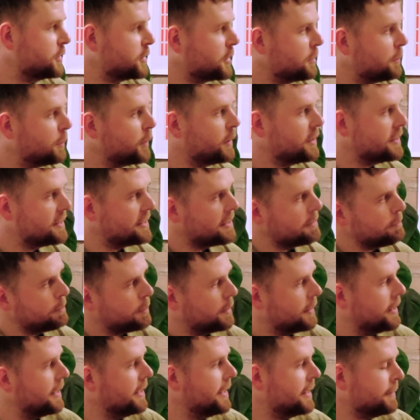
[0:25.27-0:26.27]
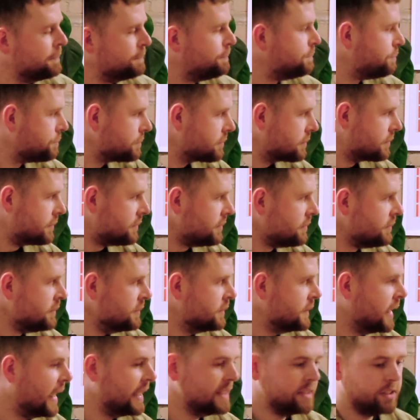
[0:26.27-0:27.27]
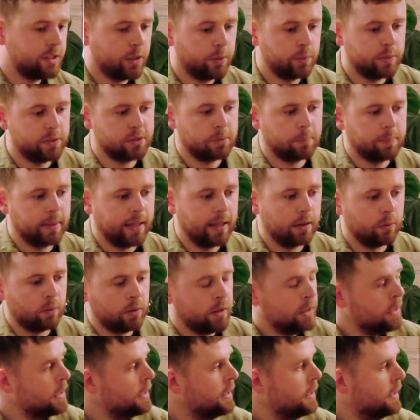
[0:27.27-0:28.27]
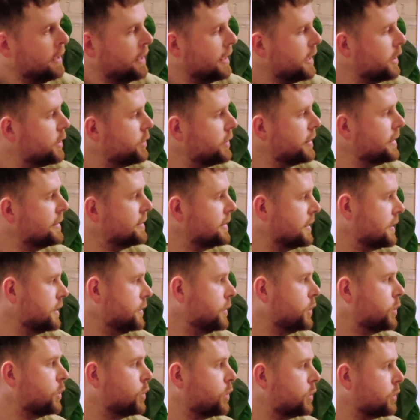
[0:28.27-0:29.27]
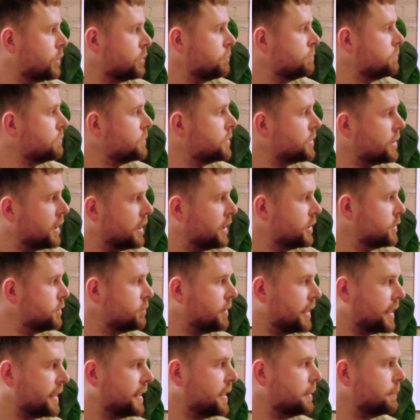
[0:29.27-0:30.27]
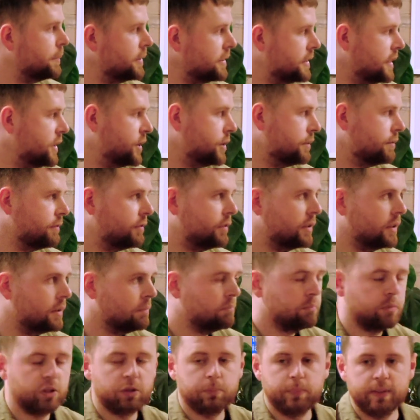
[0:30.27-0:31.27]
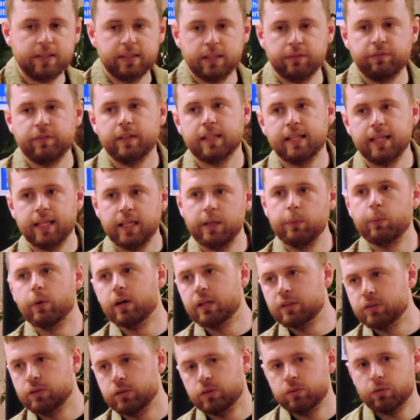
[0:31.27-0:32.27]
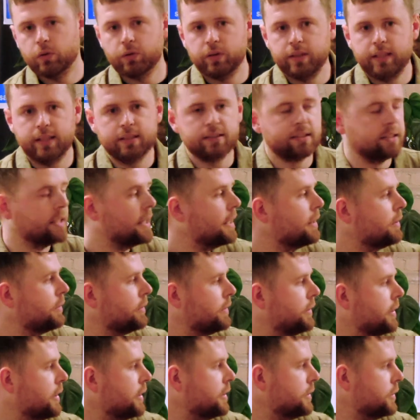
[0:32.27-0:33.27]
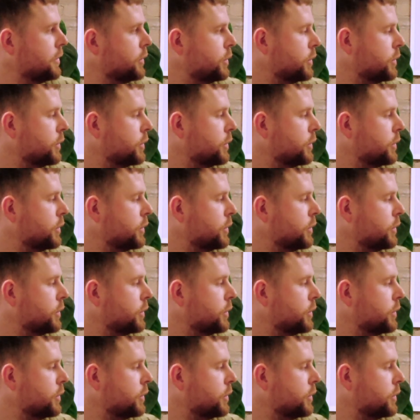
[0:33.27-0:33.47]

So put simply, SEO is about increasing your search ranking position for specific keywords on the internet that you